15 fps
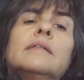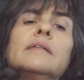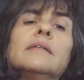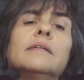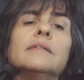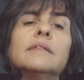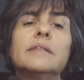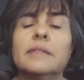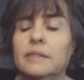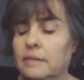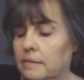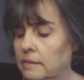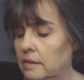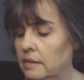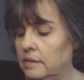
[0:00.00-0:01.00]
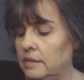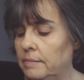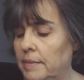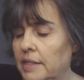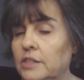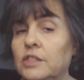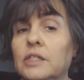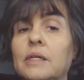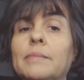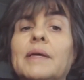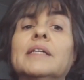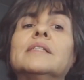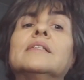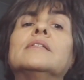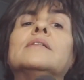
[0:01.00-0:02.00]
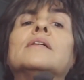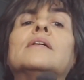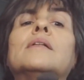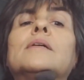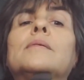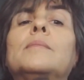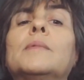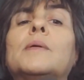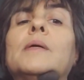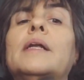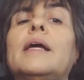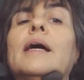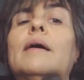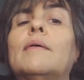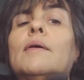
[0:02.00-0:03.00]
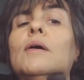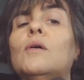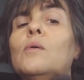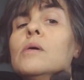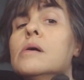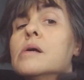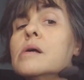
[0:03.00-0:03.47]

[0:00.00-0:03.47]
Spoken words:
Gives a dimension. It makes this look a little more narrow.